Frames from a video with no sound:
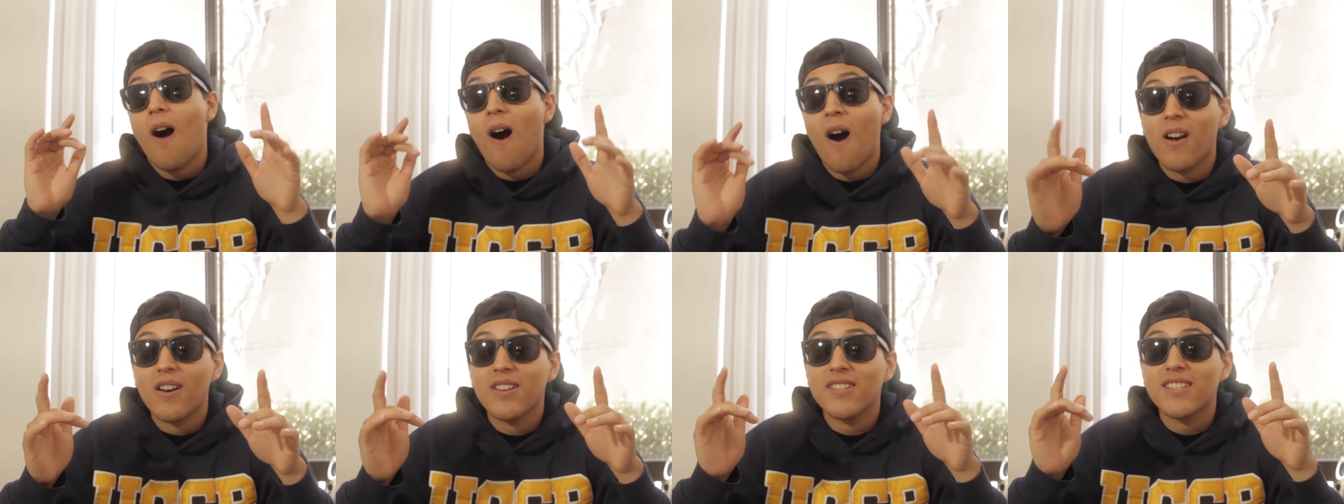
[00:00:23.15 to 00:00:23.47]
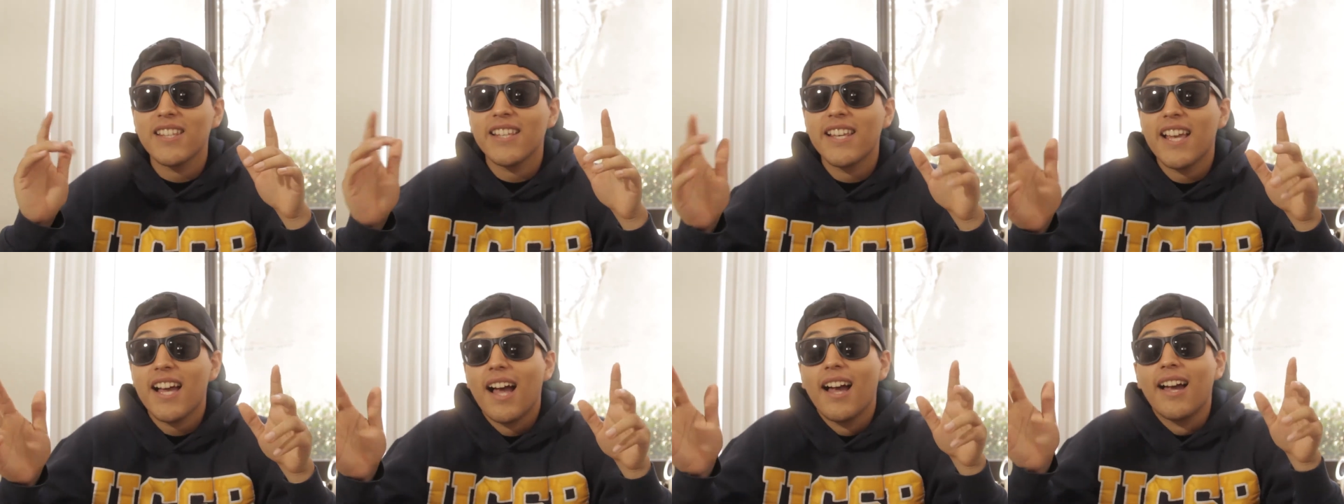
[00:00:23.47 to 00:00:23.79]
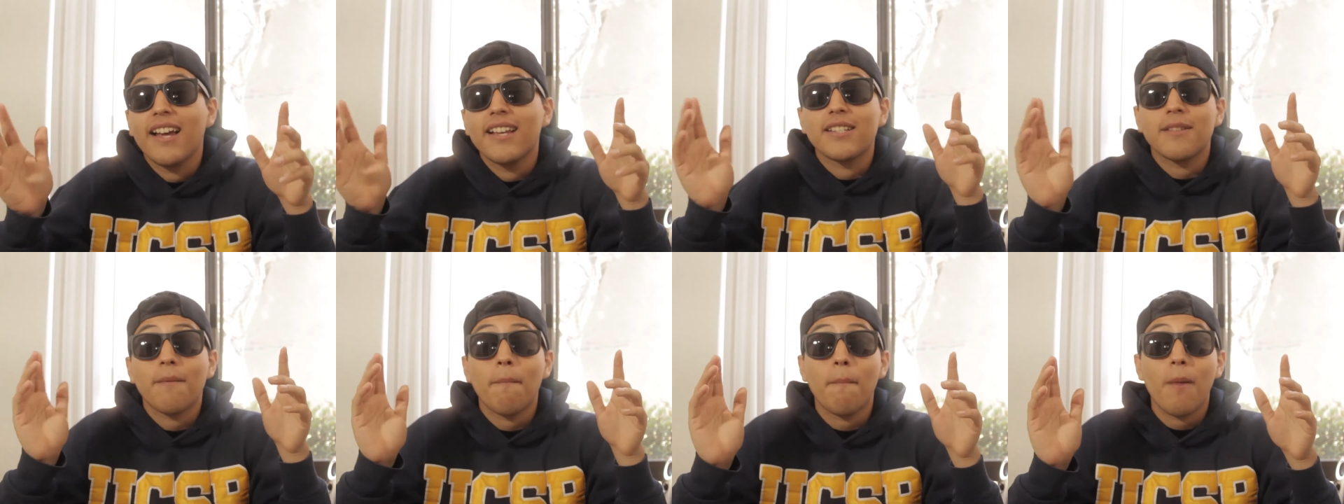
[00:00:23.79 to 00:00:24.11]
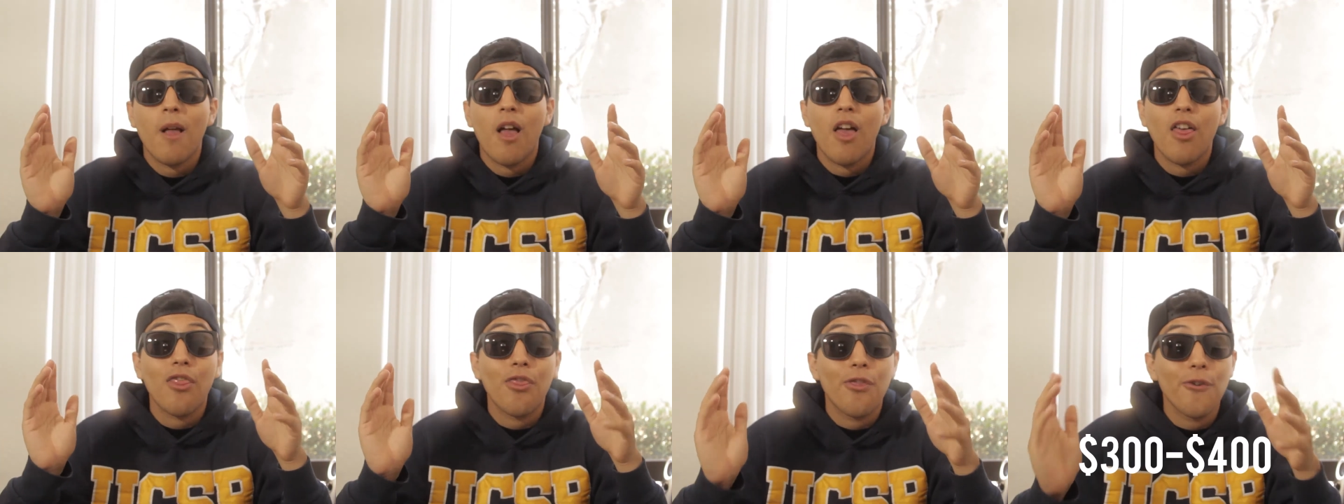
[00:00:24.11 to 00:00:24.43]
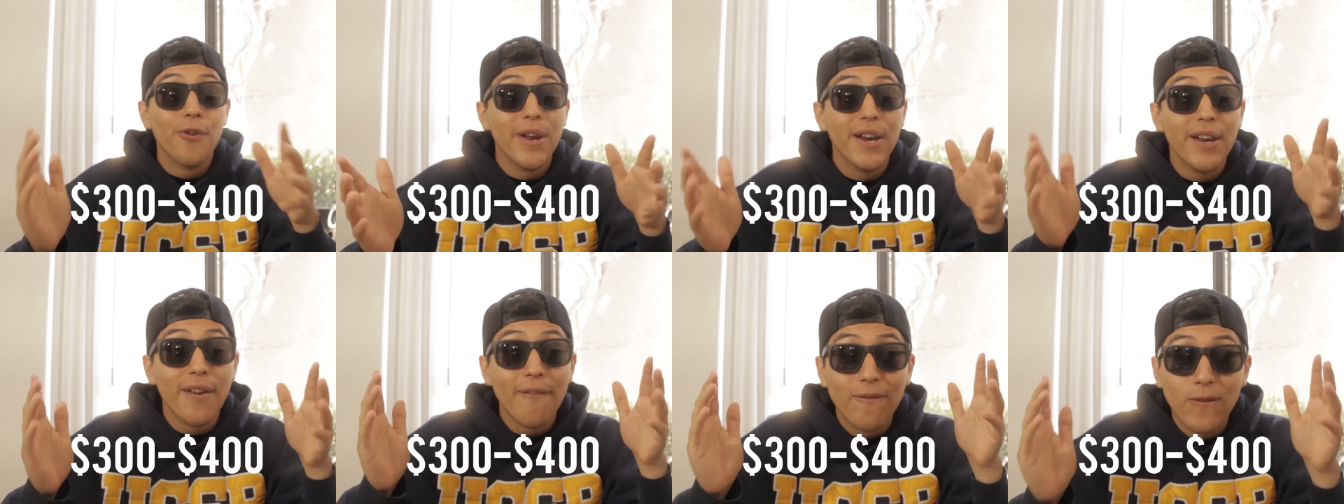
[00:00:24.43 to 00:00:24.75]
Honestly, guys,
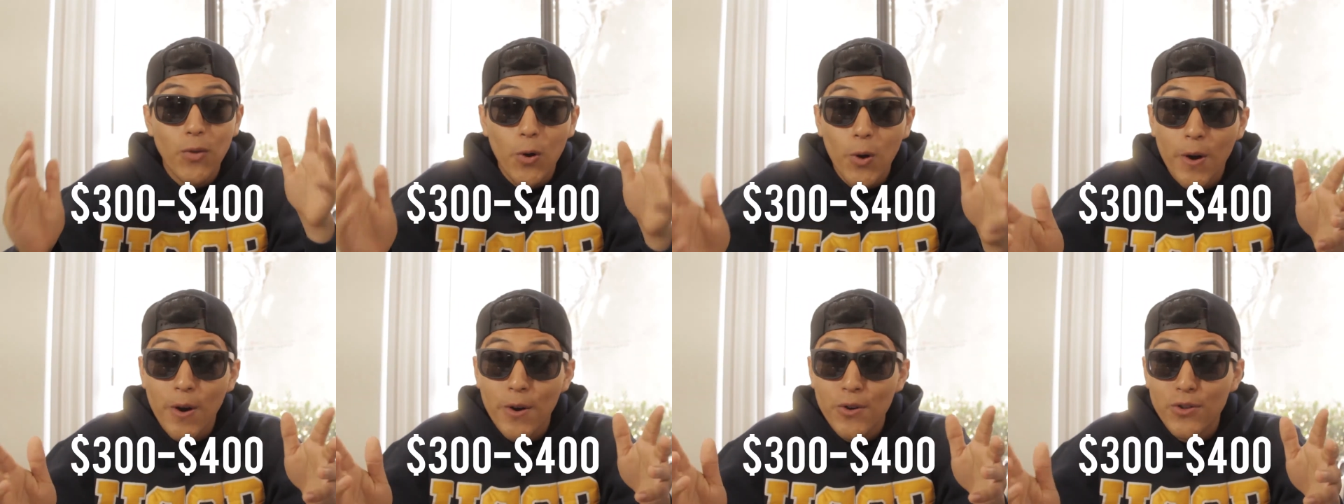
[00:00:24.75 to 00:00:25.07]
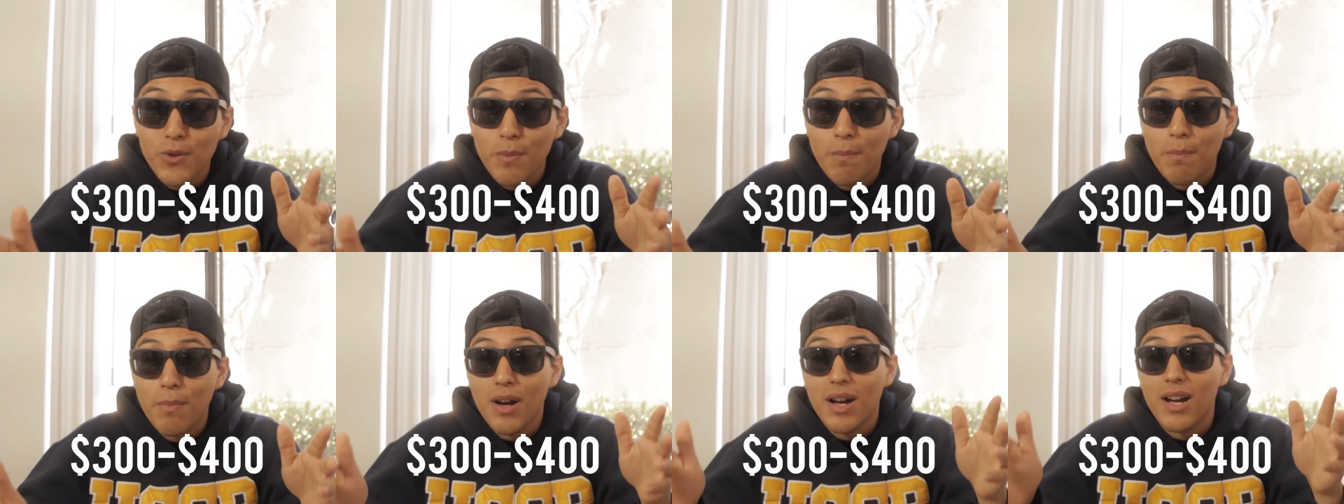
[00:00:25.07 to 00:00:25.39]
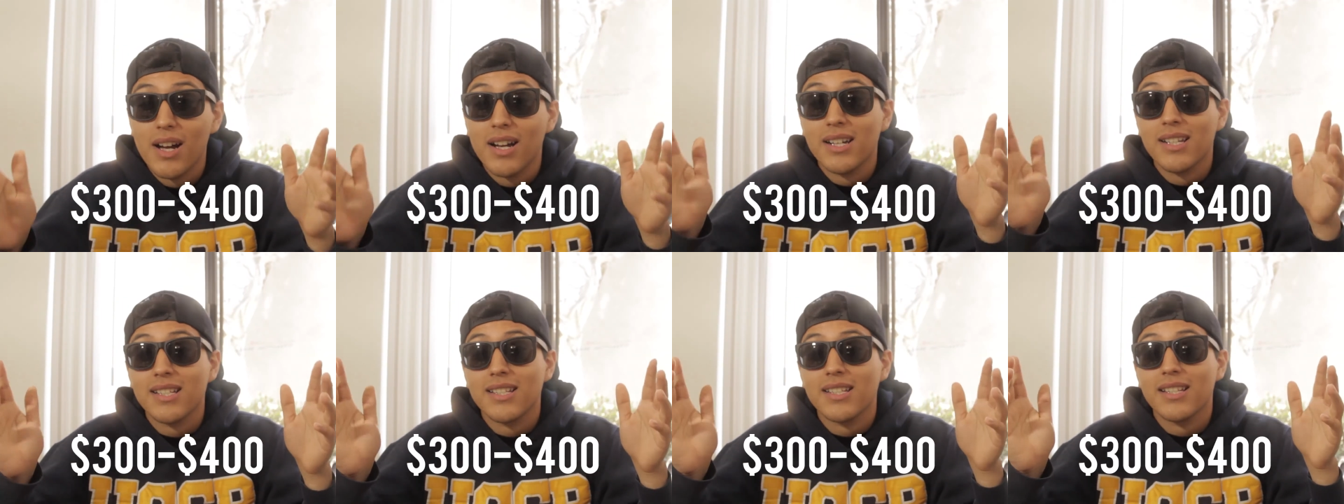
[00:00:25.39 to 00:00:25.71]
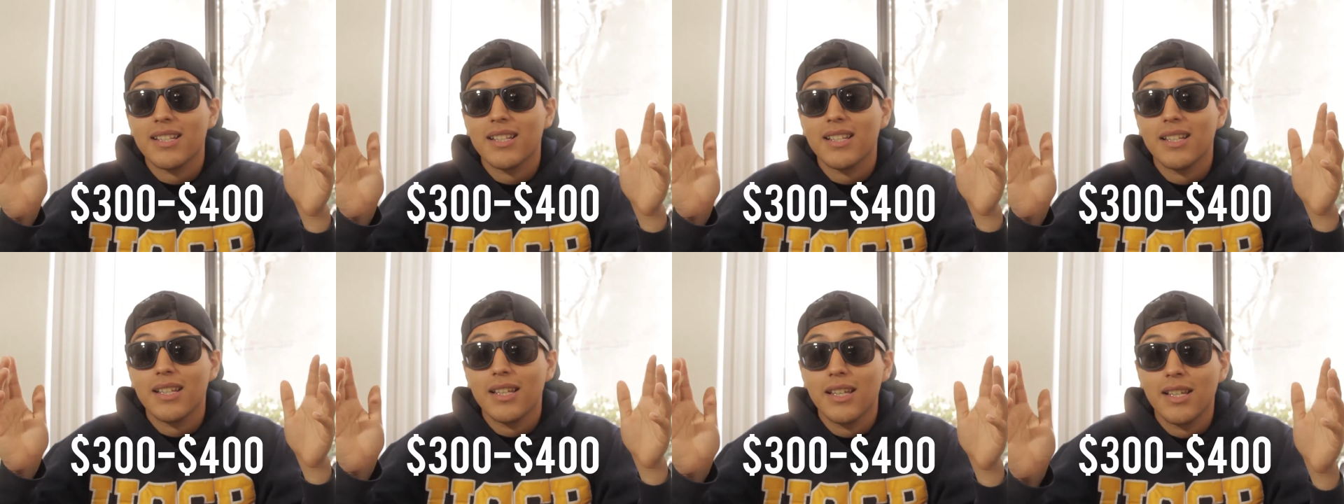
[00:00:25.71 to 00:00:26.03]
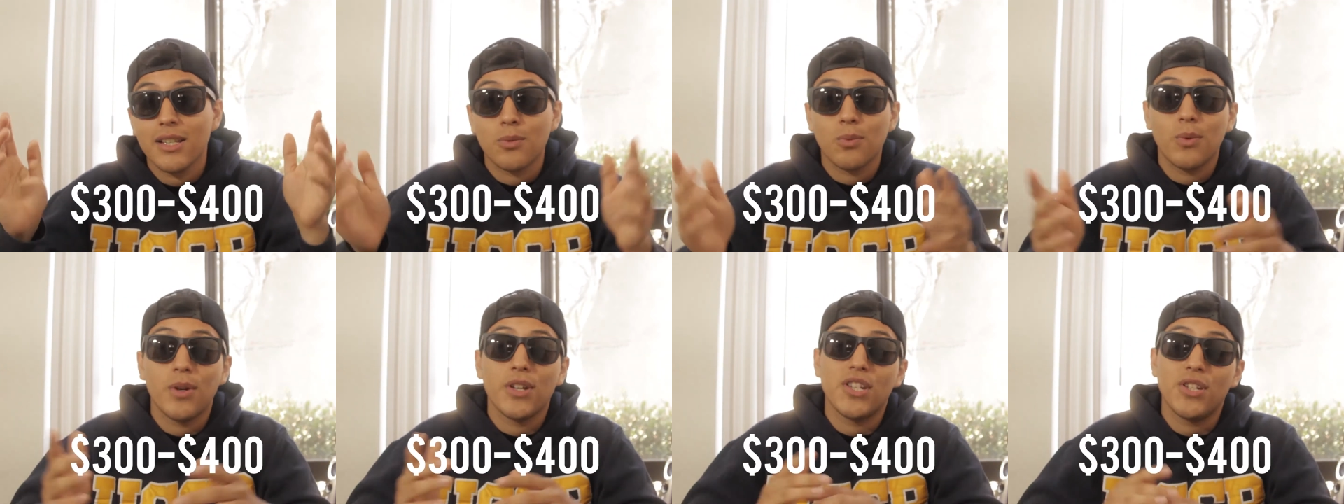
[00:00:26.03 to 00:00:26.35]
$300 to $400
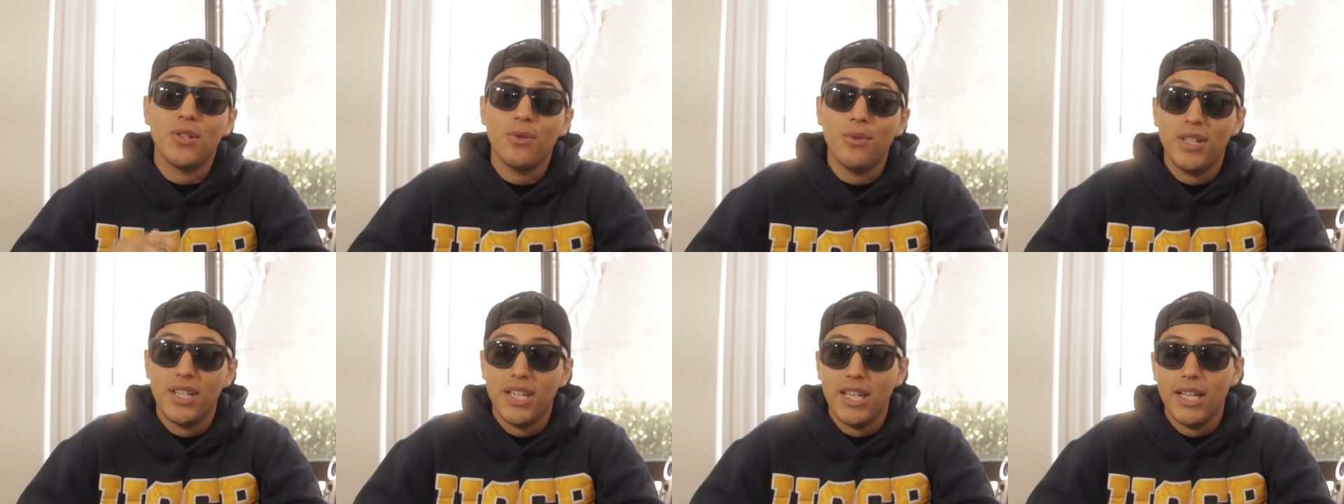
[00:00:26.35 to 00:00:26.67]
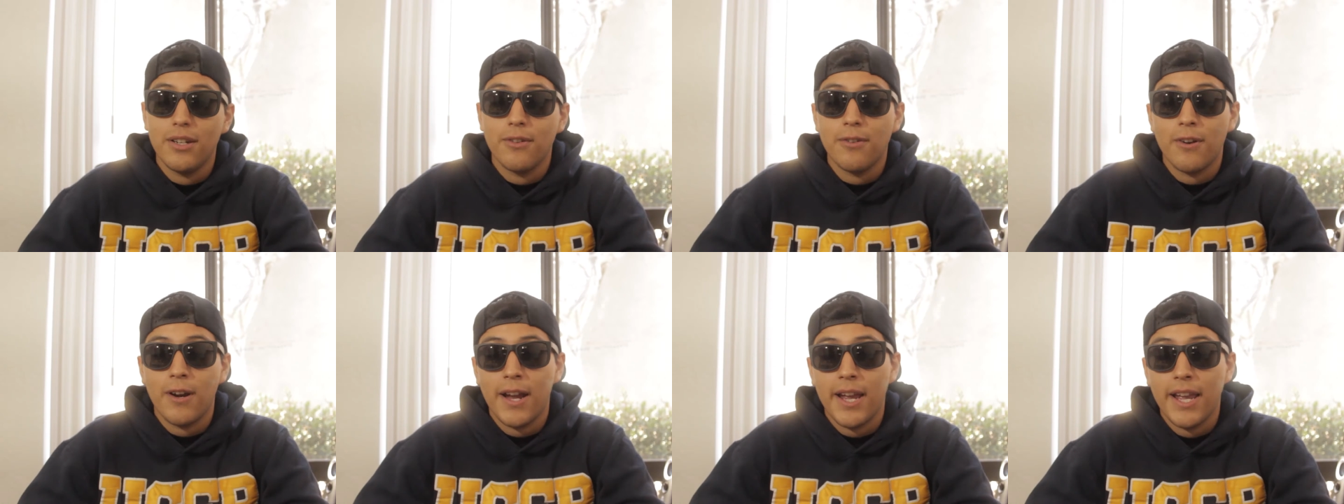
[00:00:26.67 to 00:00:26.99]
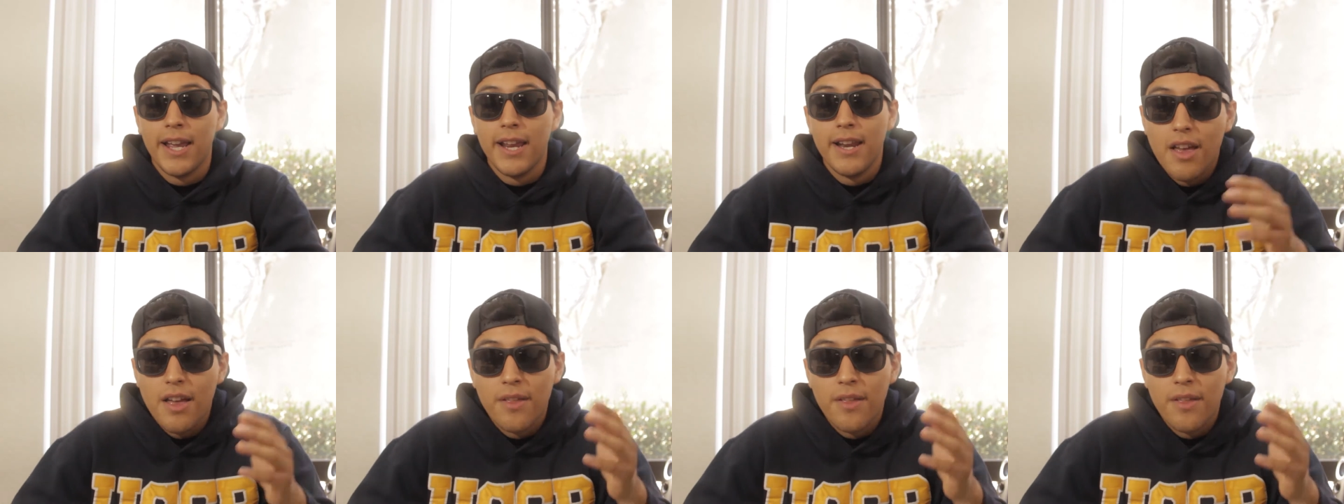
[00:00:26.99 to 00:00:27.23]
is what you need, right?